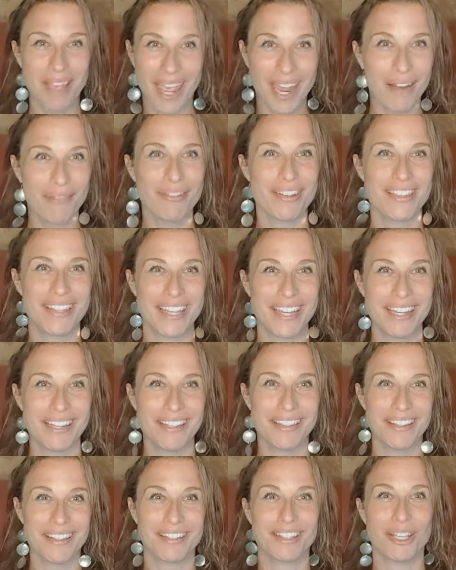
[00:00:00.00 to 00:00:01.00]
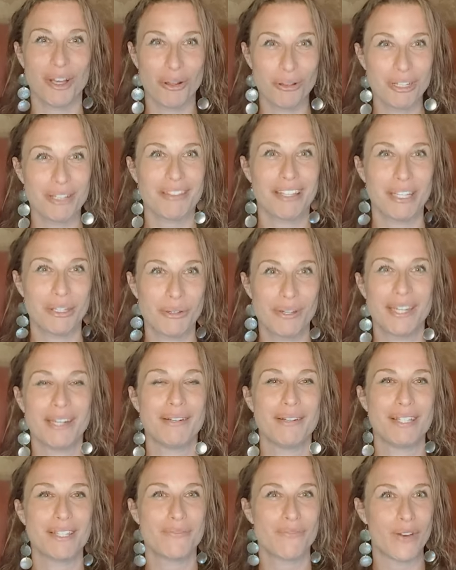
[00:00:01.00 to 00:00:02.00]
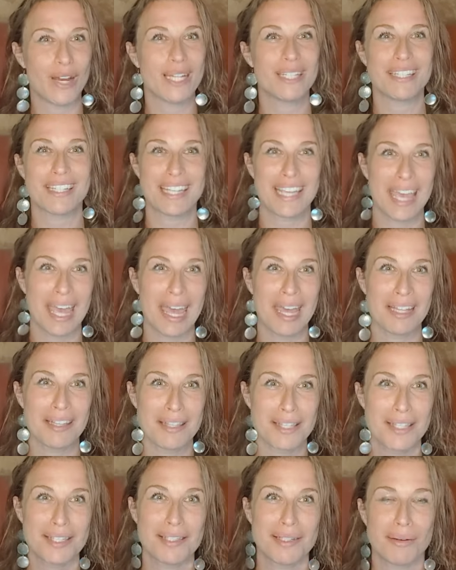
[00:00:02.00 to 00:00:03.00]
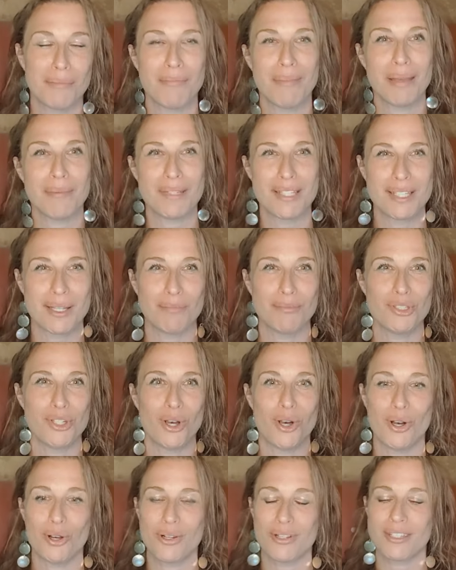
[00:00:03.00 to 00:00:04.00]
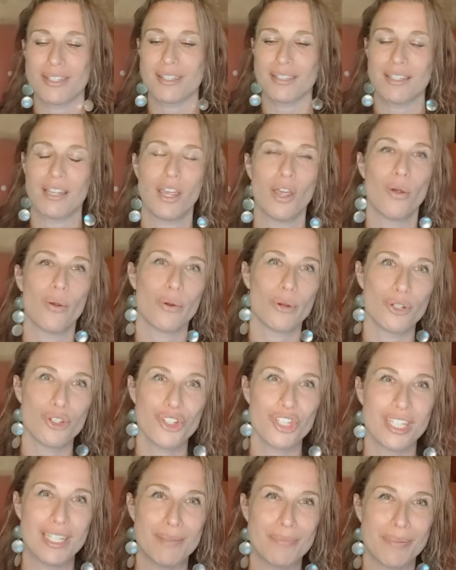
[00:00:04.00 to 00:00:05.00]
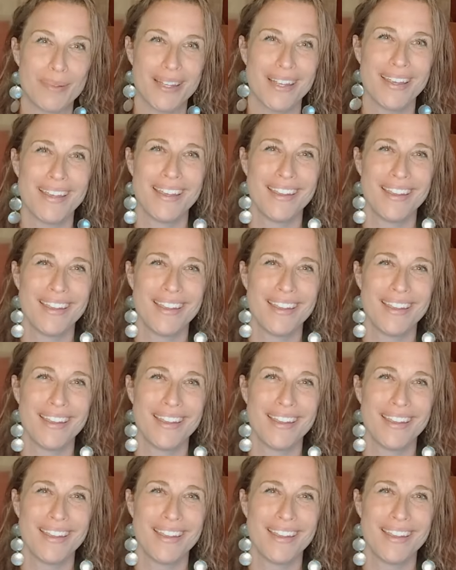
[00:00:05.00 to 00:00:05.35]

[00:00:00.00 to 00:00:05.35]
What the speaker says: everything. The only thing you hear is fighting cats, maybe some dogs or sheep.